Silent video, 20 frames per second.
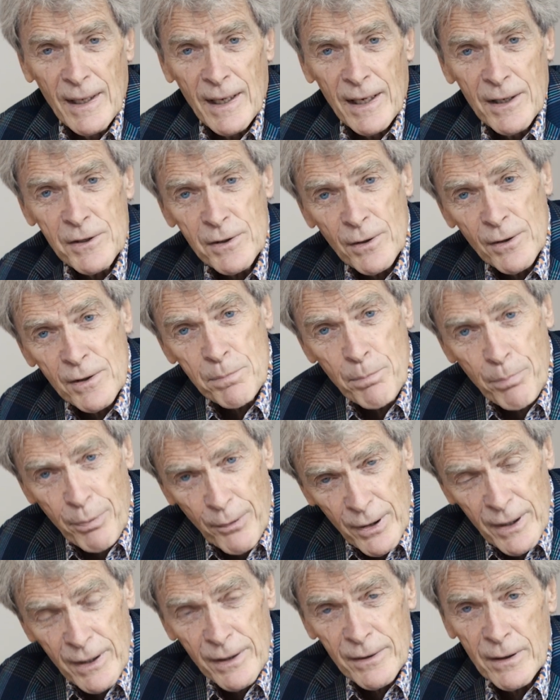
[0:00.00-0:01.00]
And so it's
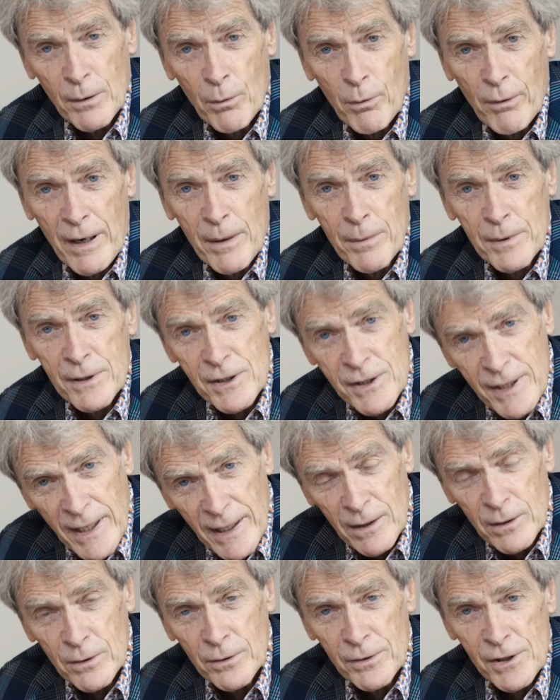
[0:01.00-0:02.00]
brilliant that we're able to
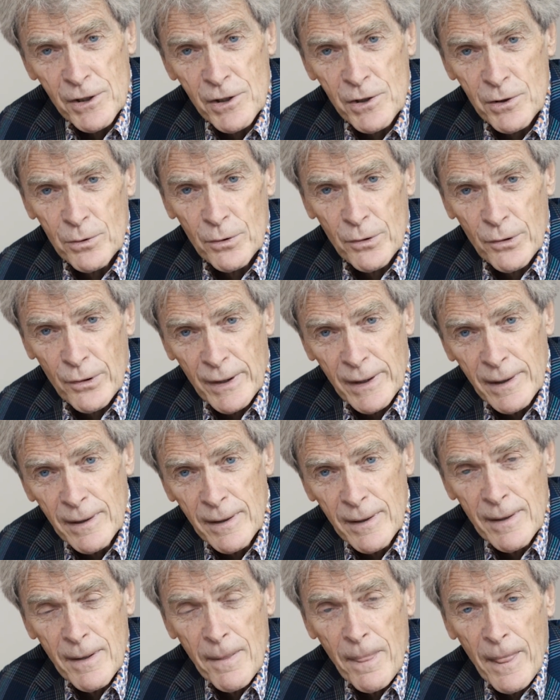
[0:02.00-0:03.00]
tell this story
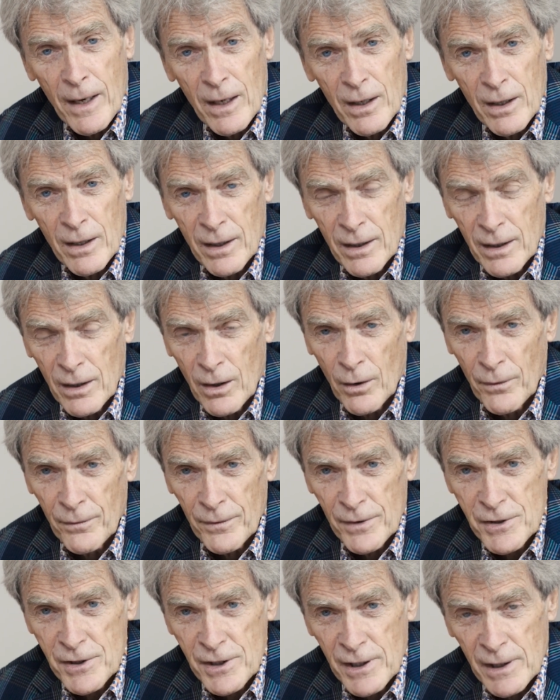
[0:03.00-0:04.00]
on
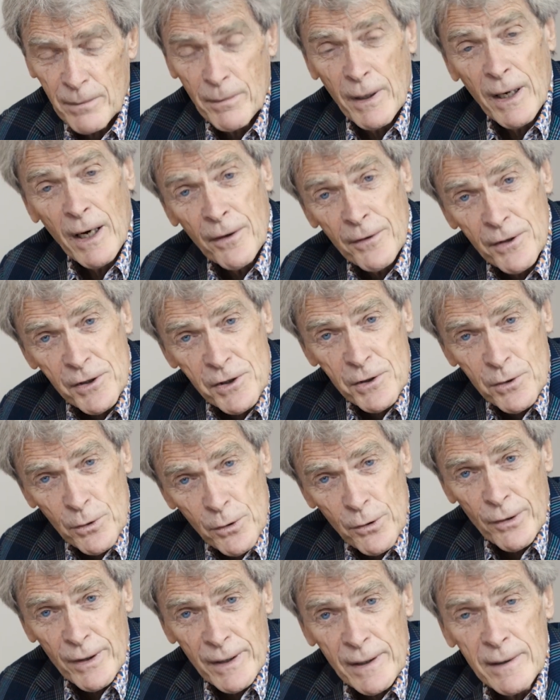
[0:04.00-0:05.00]
the cinema. And the
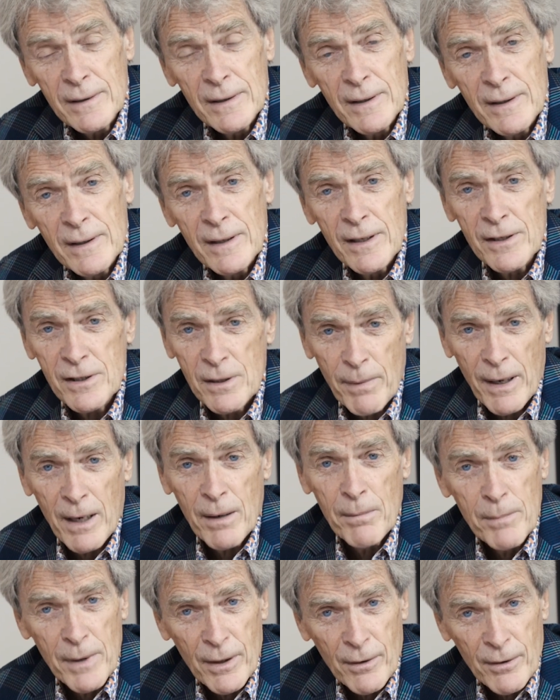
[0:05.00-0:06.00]
story is
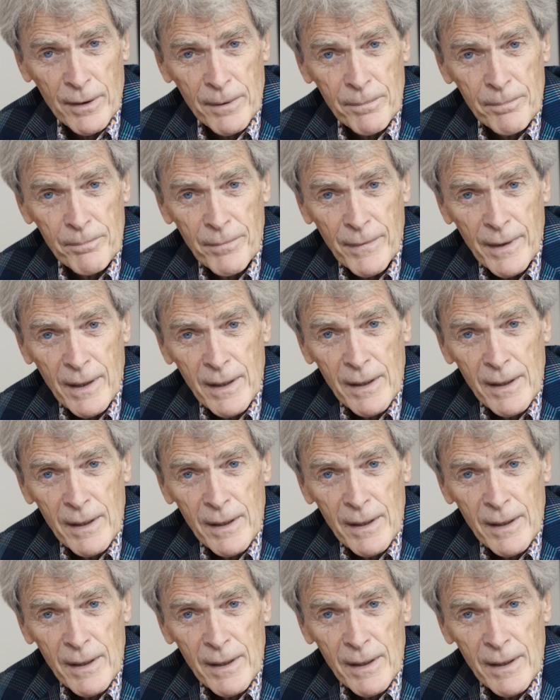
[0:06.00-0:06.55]
about Miriam.